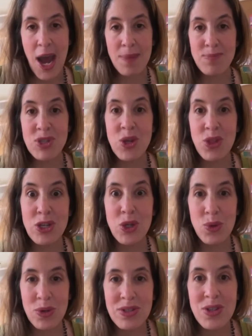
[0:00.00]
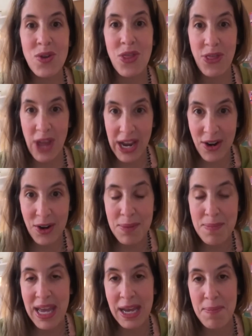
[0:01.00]
So the tools are there to
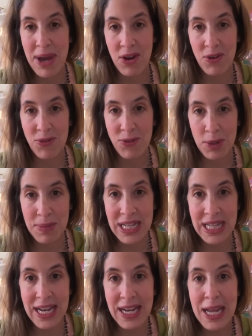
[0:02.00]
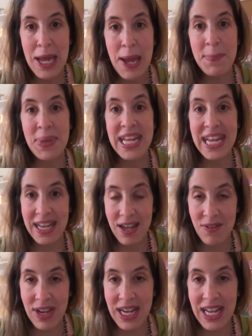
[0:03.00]
make a better formula, but
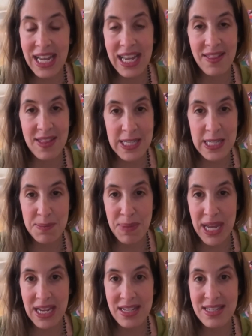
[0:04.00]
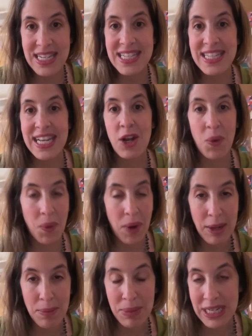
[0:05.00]
innovating in this space is incredibly